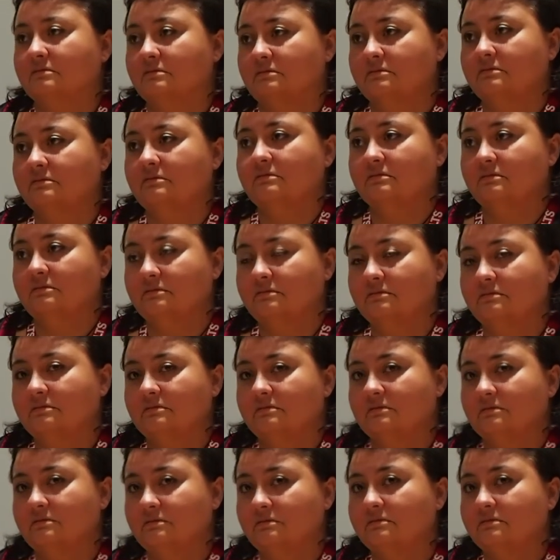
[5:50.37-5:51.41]

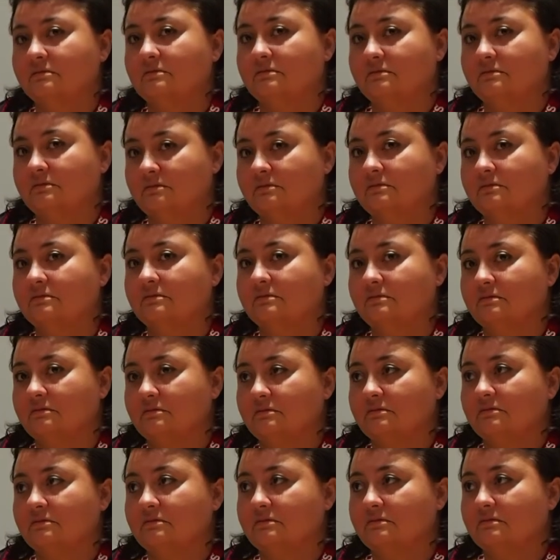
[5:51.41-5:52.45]

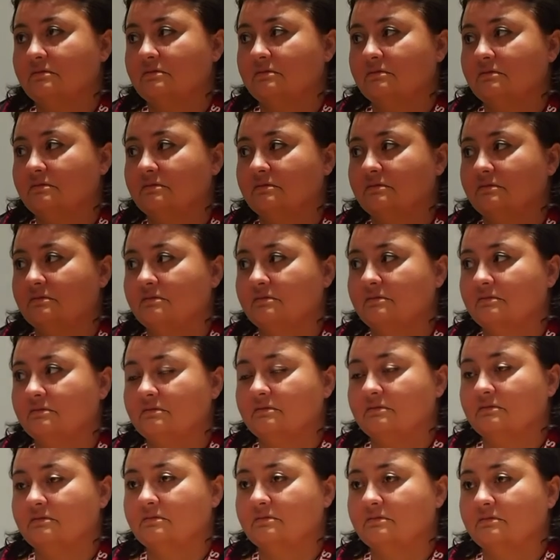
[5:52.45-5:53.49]

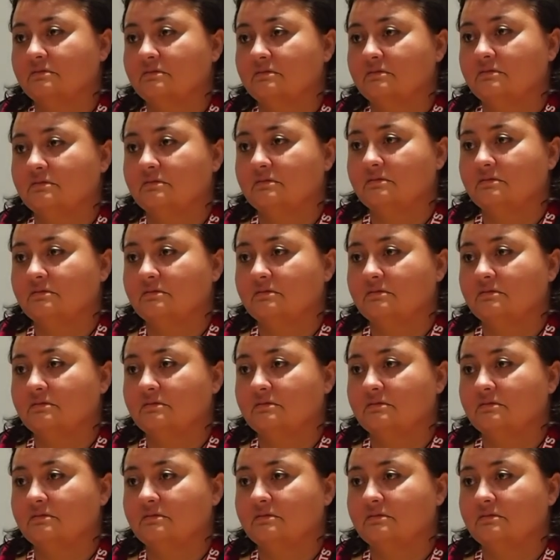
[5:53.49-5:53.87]
[no speech]